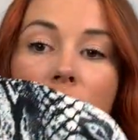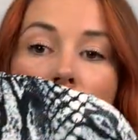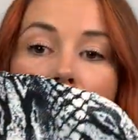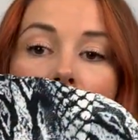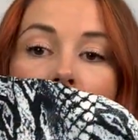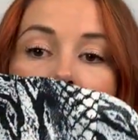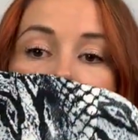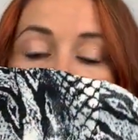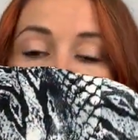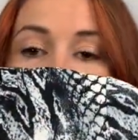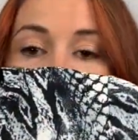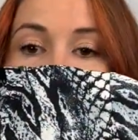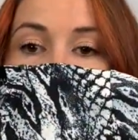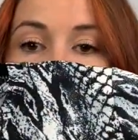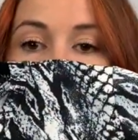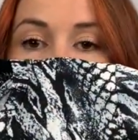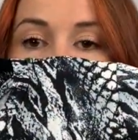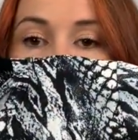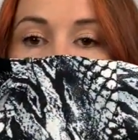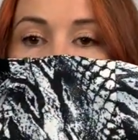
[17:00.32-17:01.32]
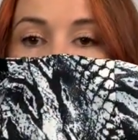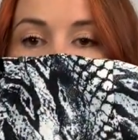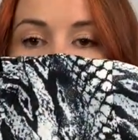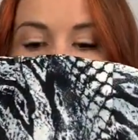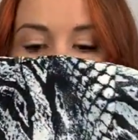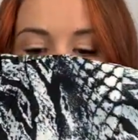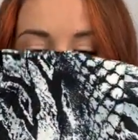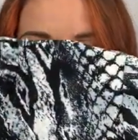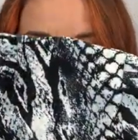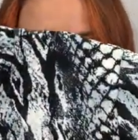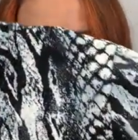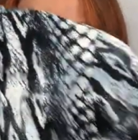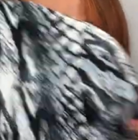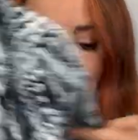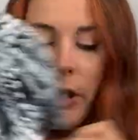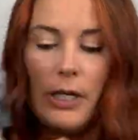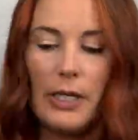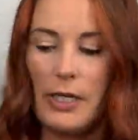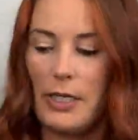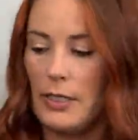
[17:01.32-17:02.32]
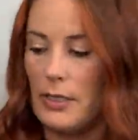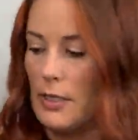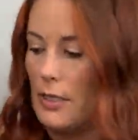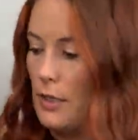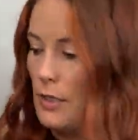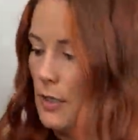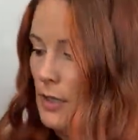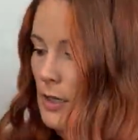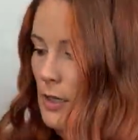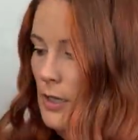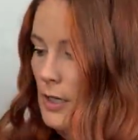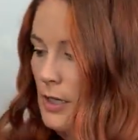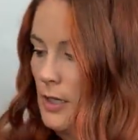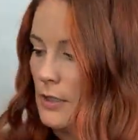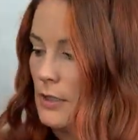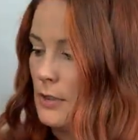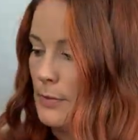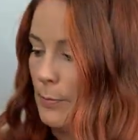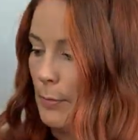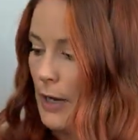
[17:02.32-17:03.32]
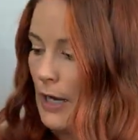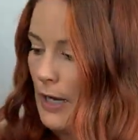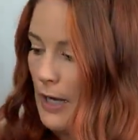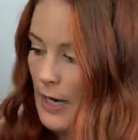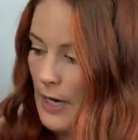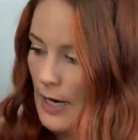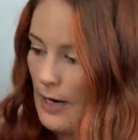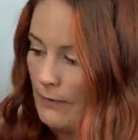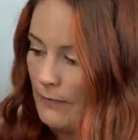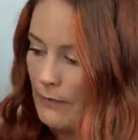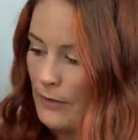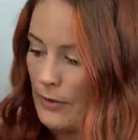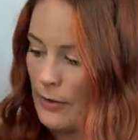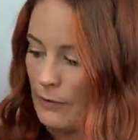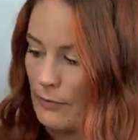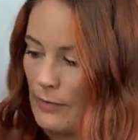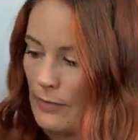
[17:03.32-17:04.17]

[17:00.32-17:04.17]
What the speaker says: shirt. Python print. It's by For the